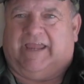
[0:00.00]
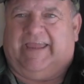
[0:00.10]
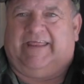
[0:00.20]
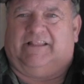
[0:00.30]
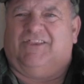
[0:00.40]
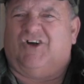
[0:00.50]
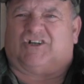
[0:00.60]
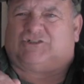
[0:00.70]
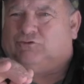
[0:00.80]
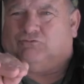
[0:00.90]
It
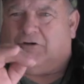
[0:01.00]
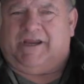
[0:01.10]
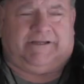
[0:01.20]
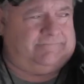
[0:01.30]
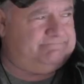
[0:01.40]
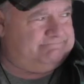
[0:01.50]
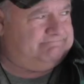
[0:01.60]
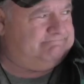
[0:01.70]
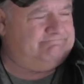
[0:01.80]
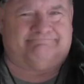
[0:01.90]
looks great.
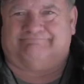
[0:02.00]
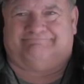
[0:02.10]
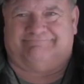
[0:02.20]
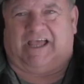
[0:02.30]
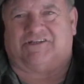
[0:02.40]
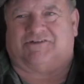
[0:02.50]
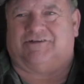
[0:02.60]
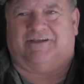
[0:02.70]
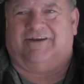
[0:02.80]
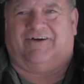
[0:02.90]

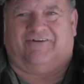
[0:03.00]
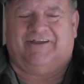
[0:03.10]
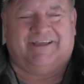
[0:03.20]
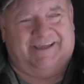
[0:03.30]
That's, you know,